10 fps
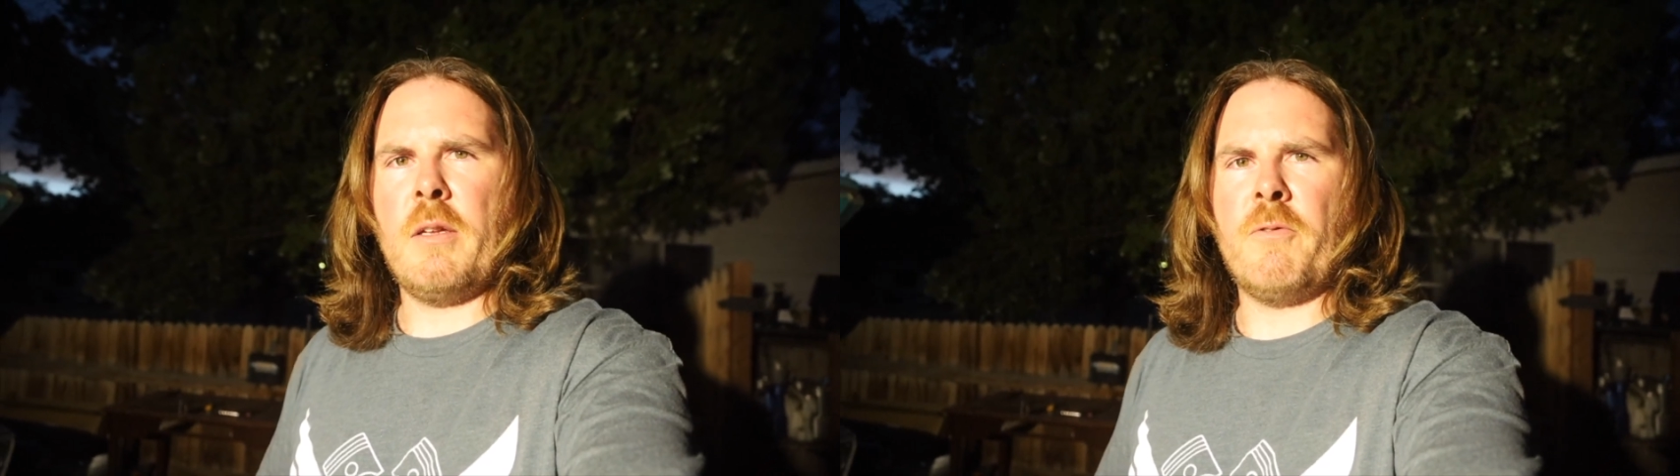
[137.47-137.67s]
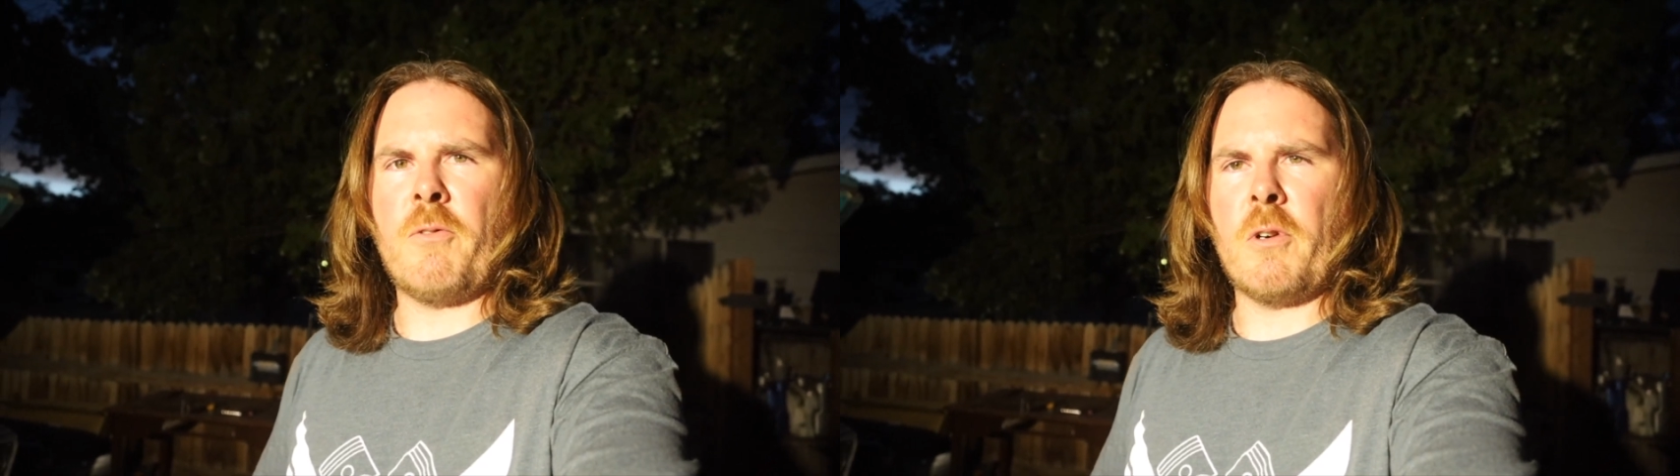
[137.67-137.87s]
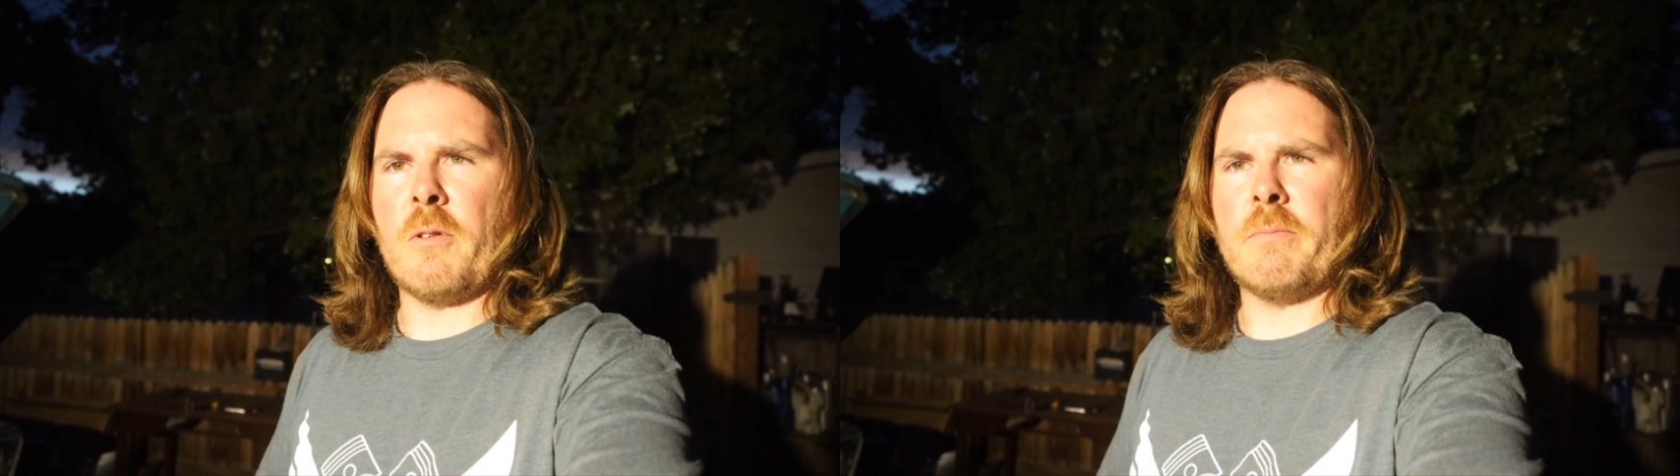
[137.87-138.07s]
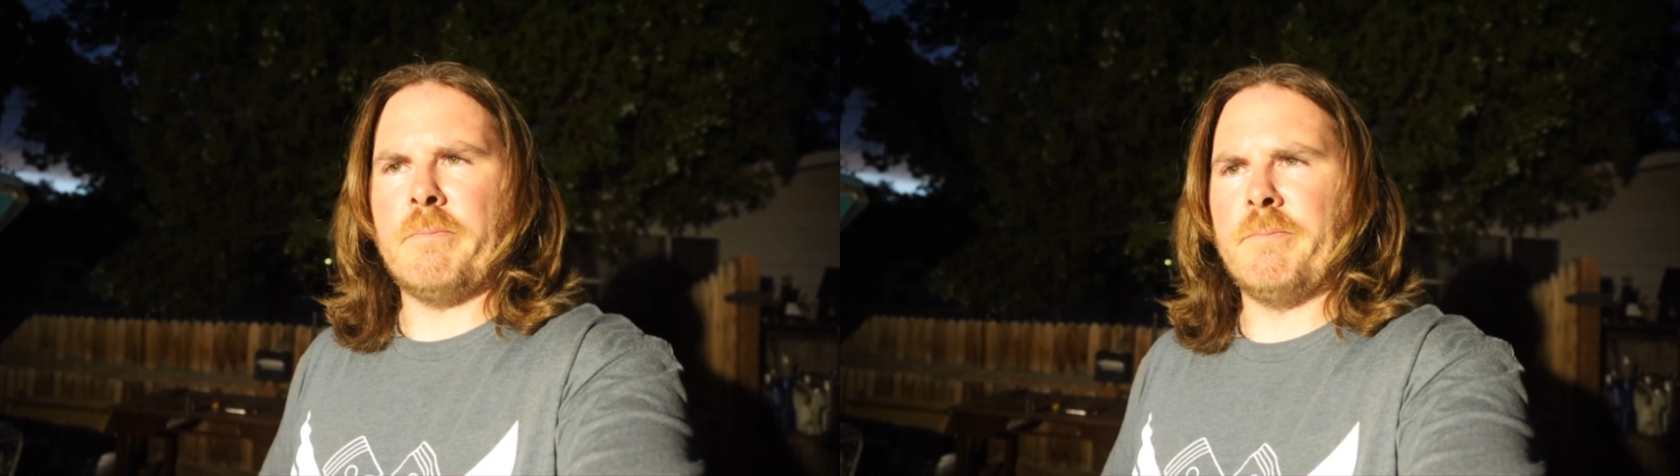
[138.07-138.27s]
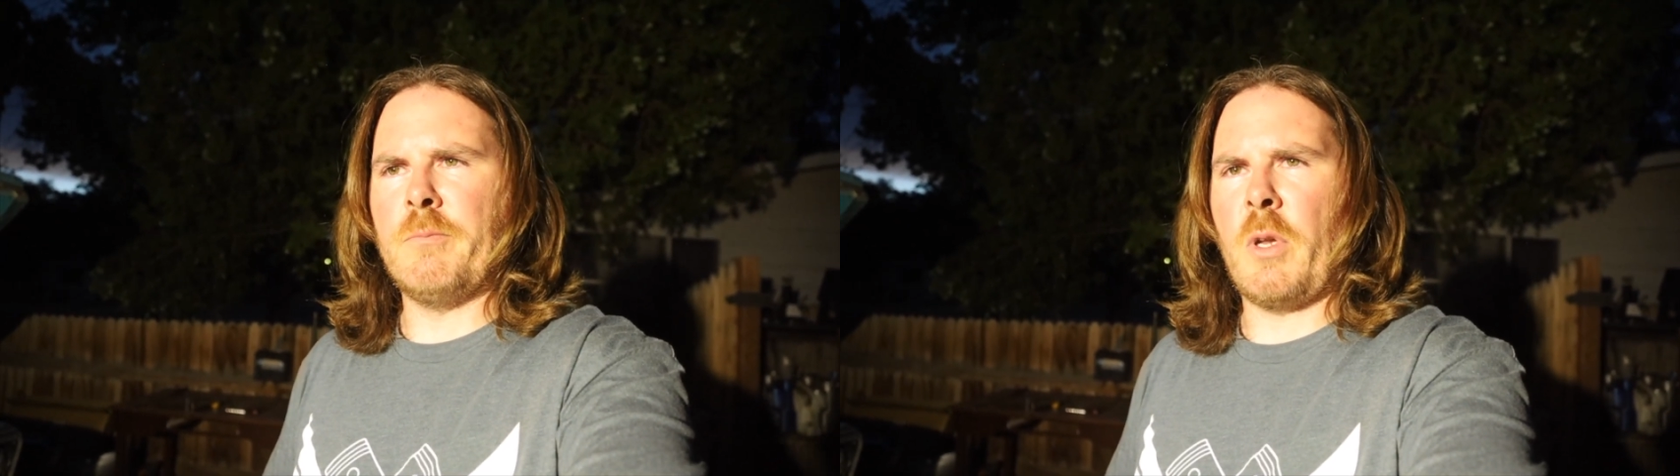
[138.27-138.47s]
for
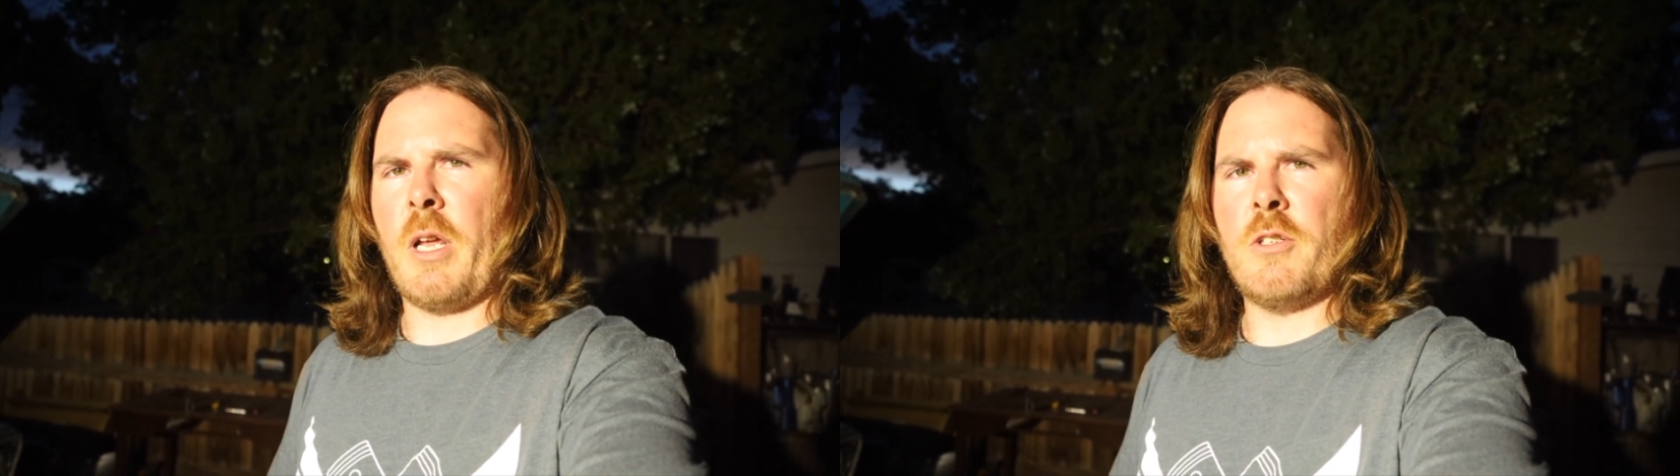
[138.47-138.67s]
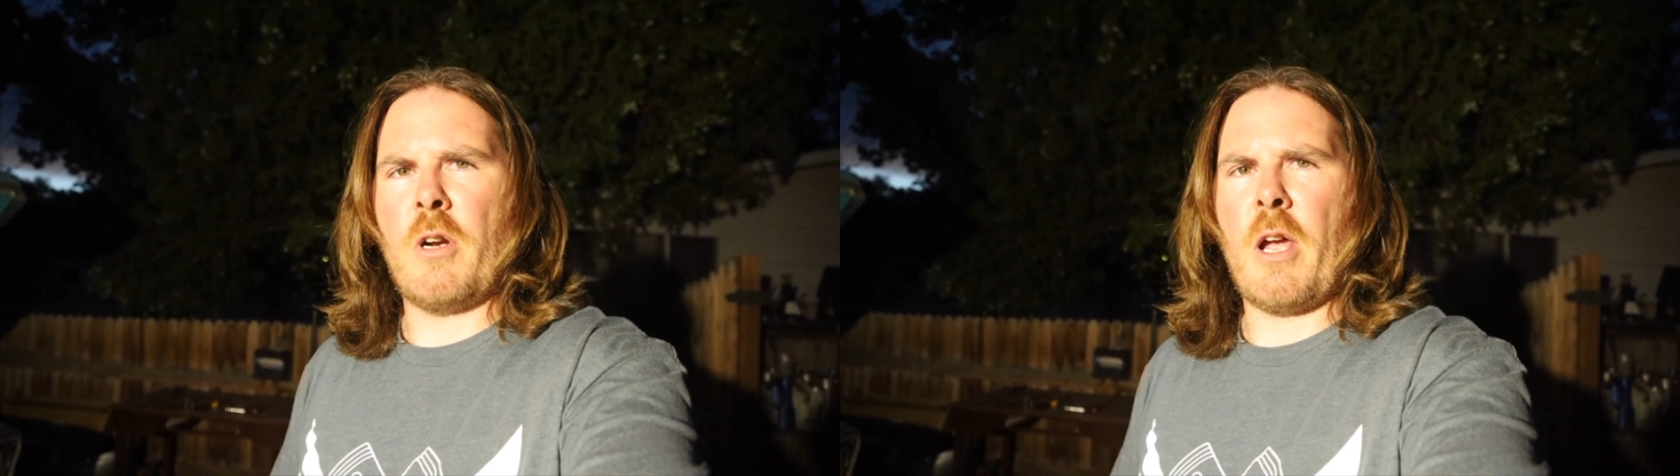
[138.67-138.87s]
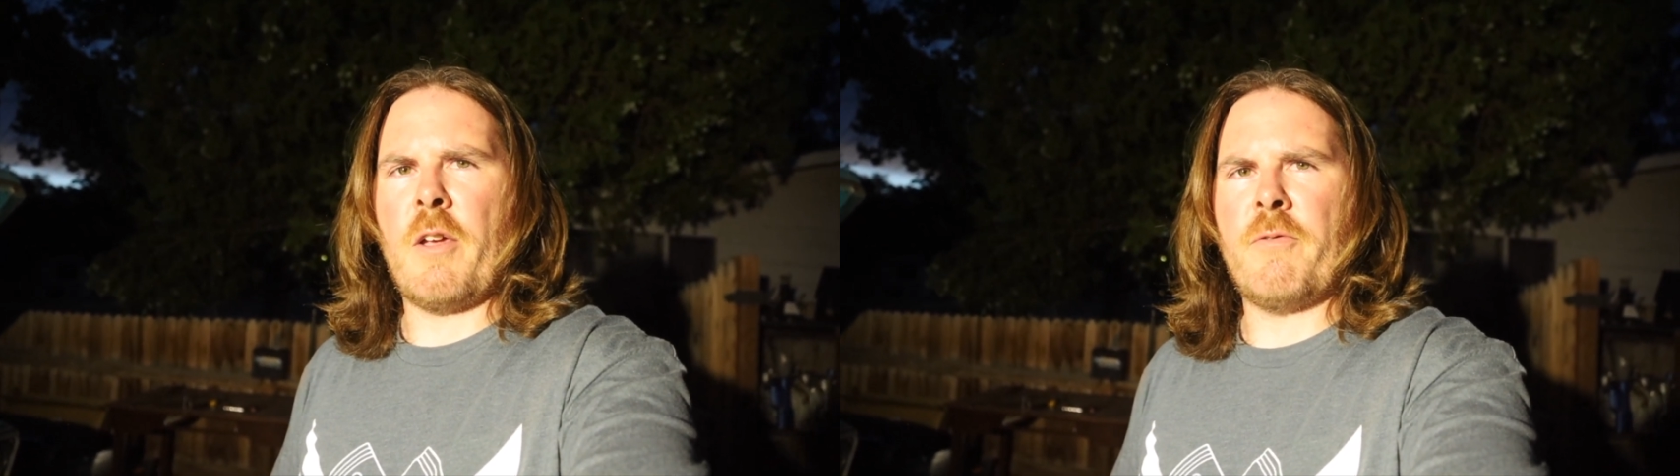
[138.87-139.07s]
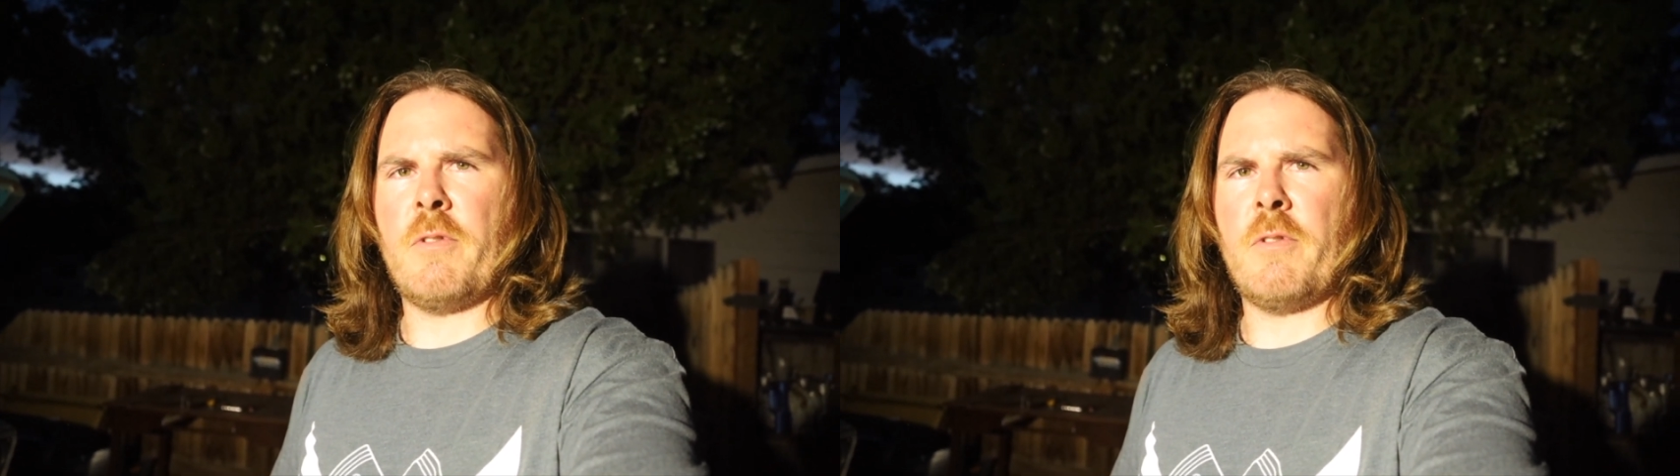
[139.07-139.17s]
when I drive,